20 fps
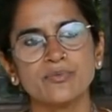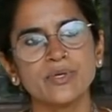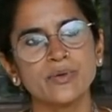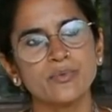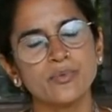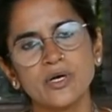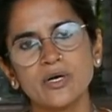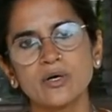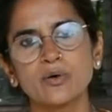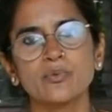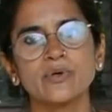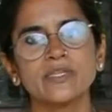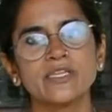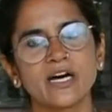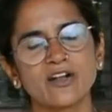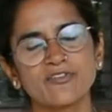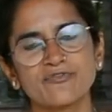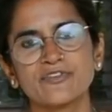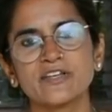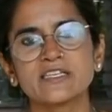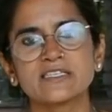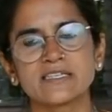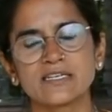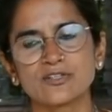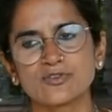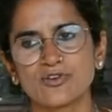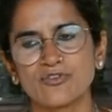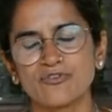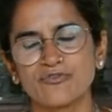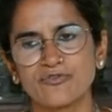We work with our fixed
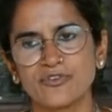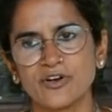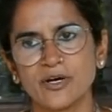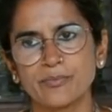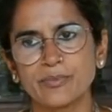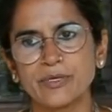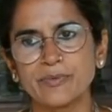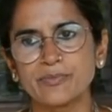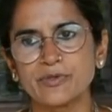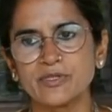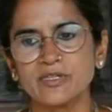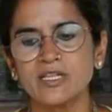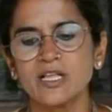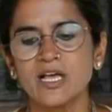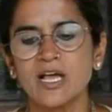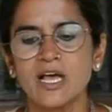set of people.